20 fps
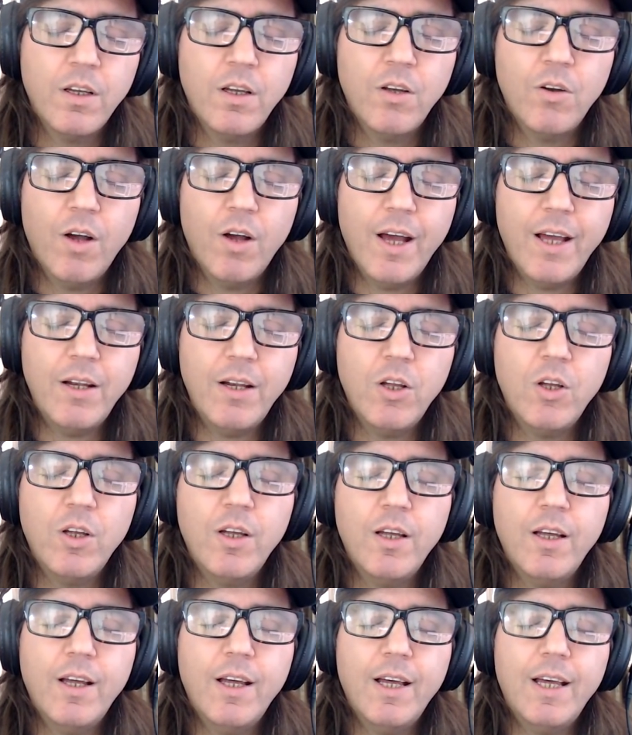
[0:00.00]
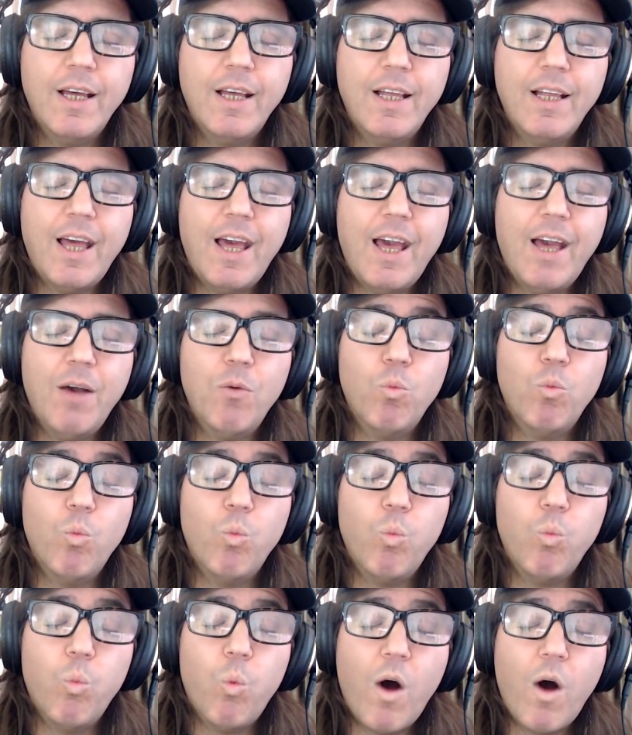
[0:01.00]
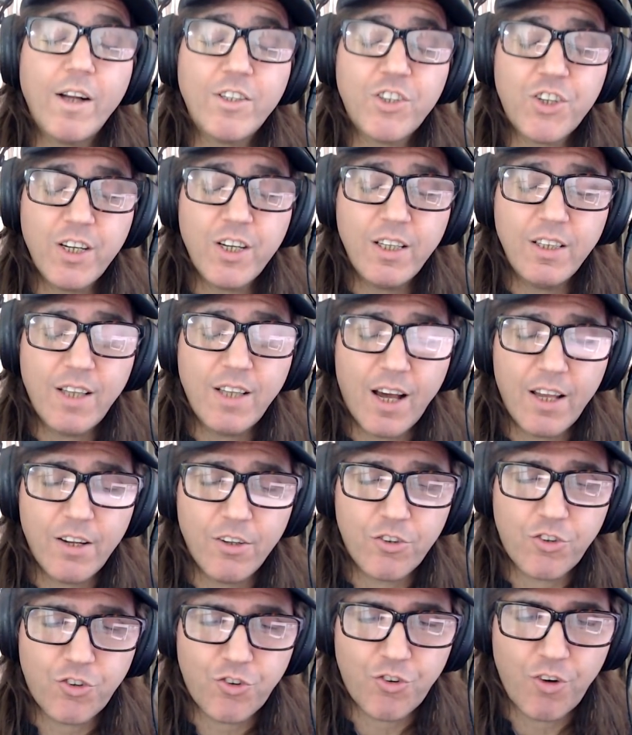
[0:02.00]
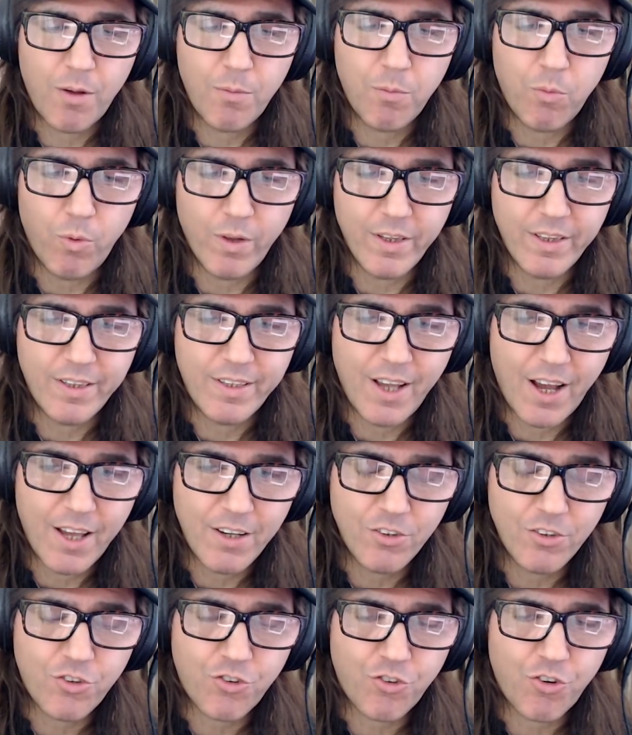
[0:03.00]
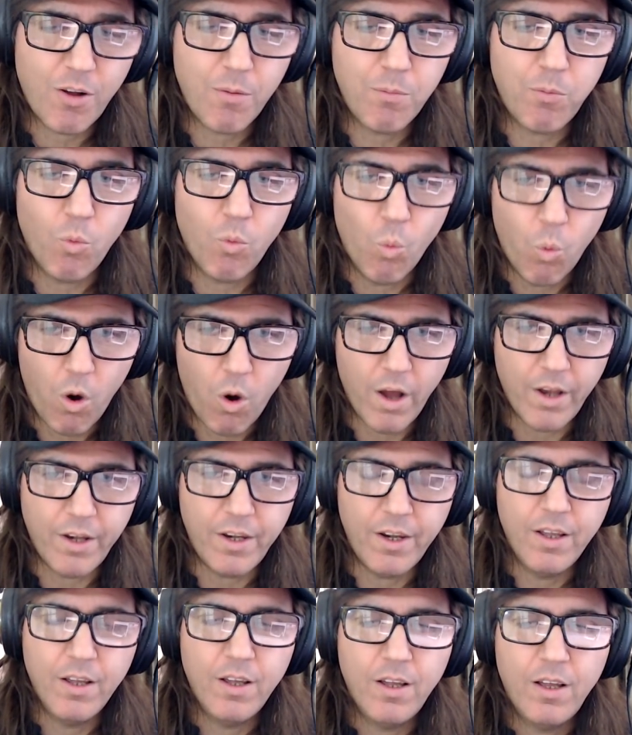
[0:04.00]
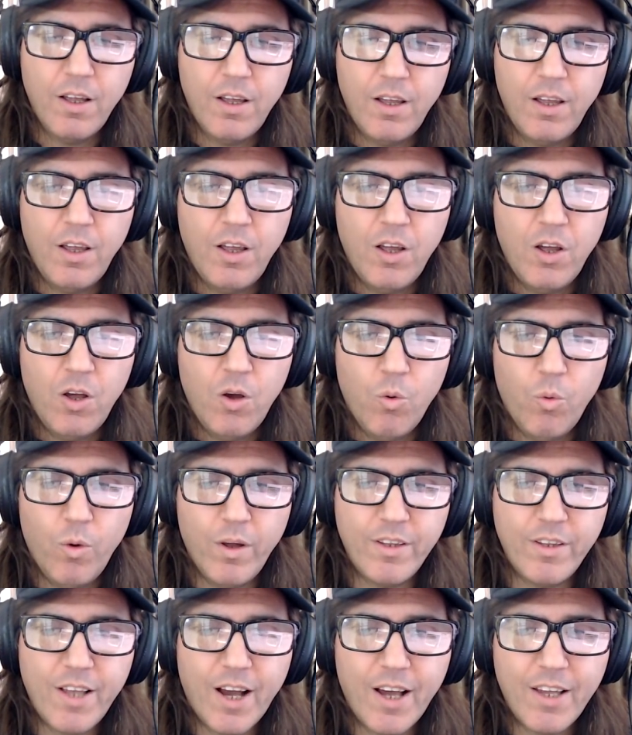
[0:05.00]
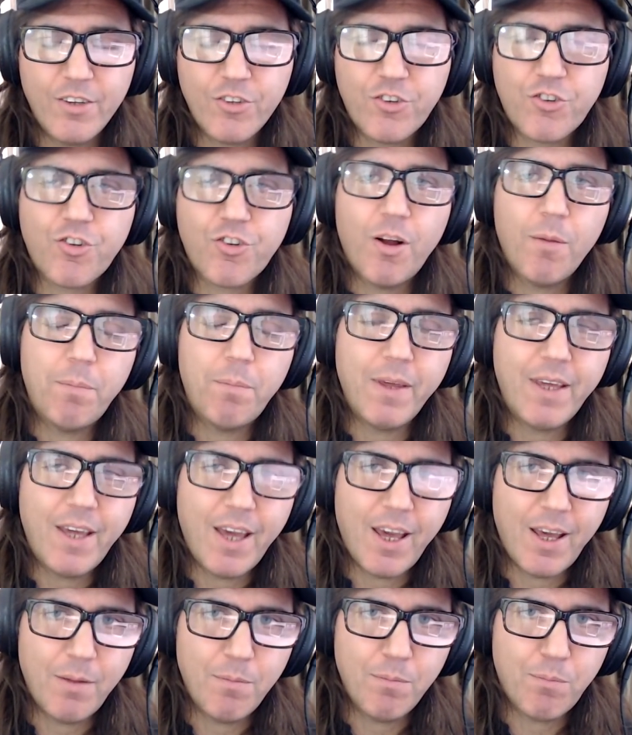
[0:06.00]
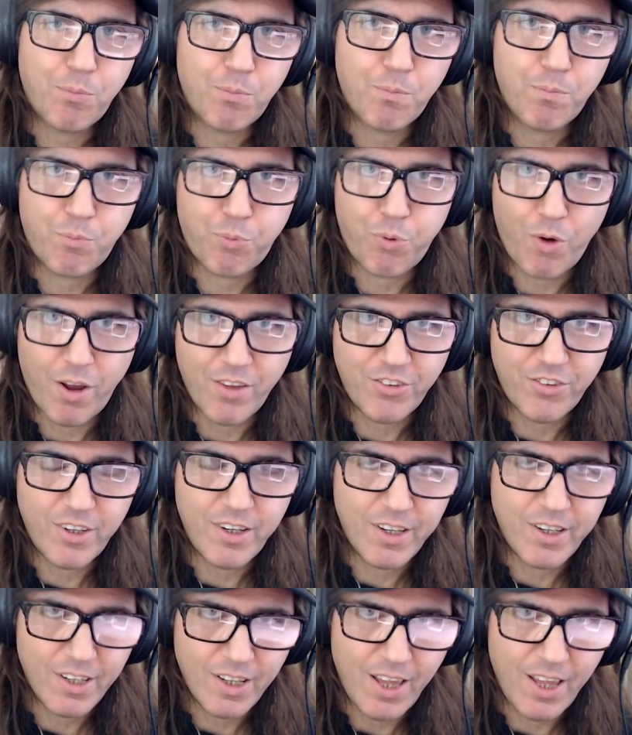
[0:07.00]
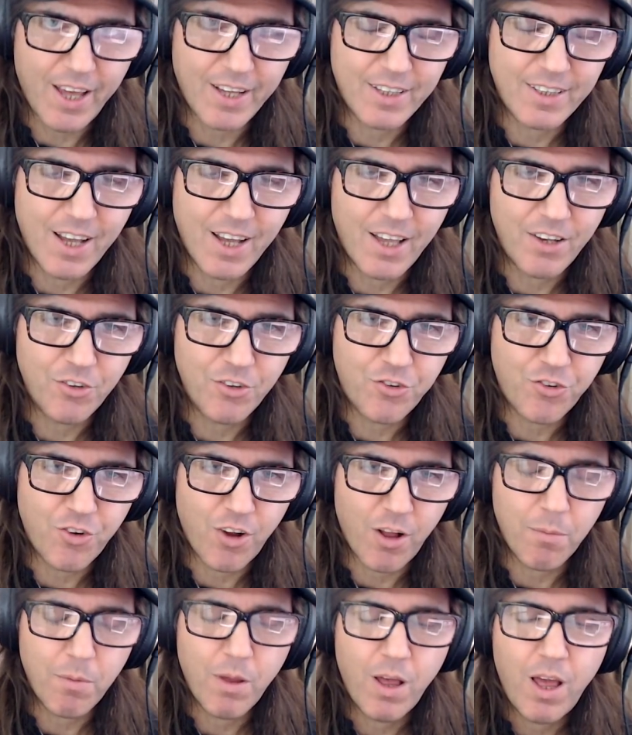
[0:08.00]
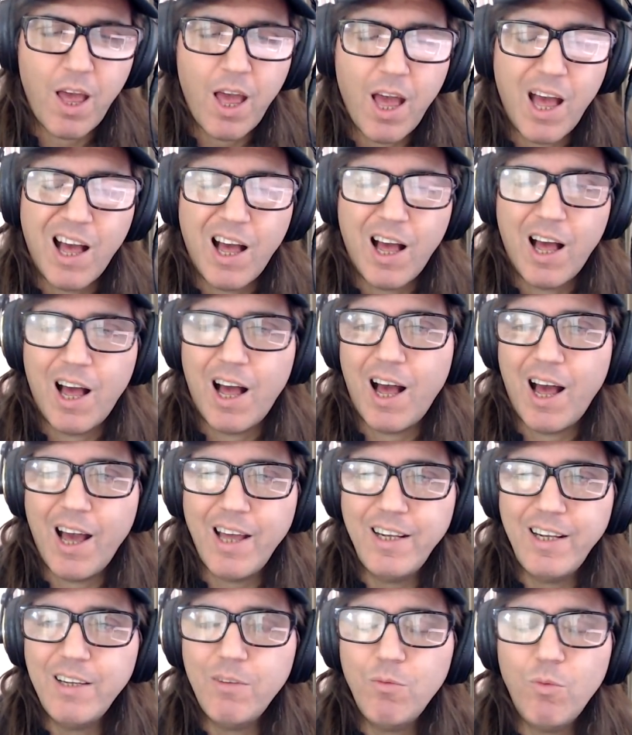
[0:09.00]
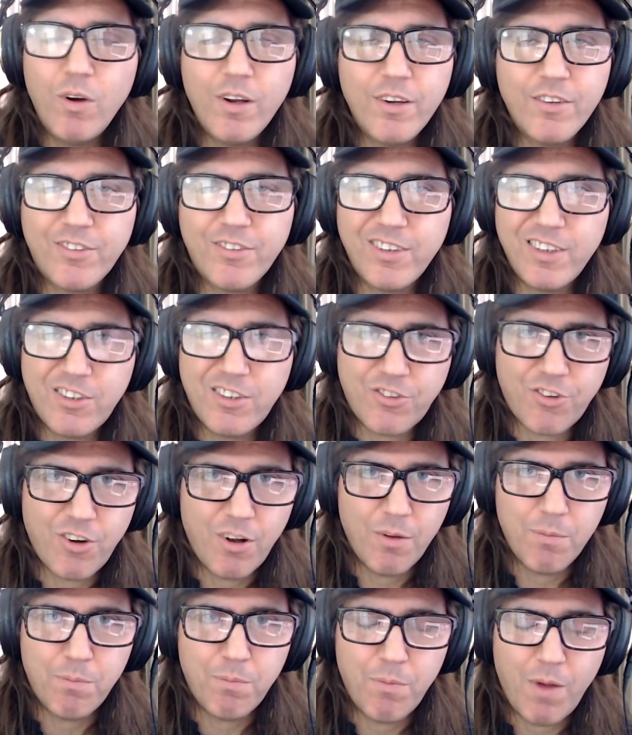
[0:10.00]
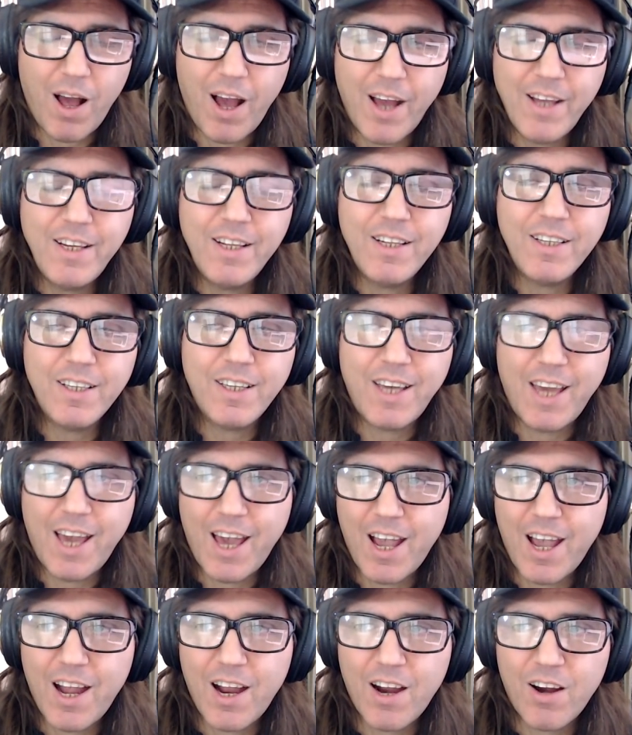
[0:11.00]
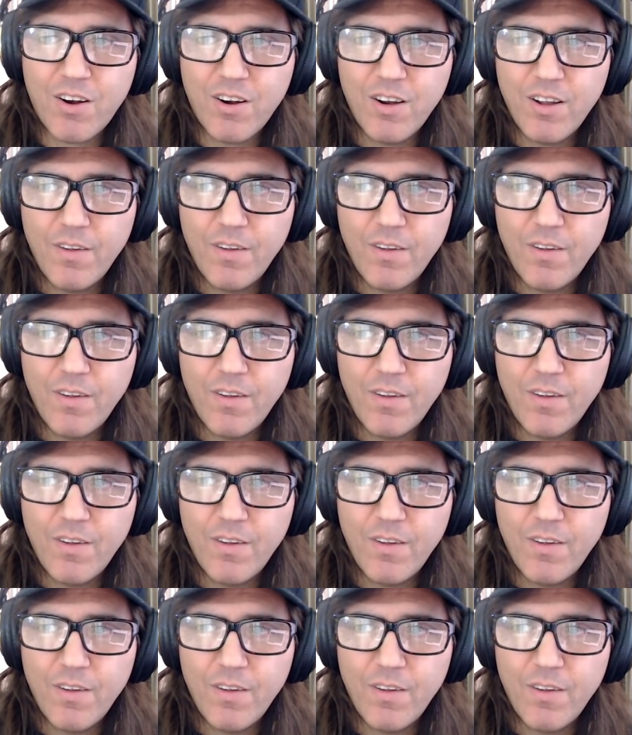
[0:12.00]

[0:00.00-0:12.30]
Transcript: right eh, watching Donald Trump when Donald Trump won when Donald Trump became president elect Donald Trump I didn't want to see Trump. I didn't care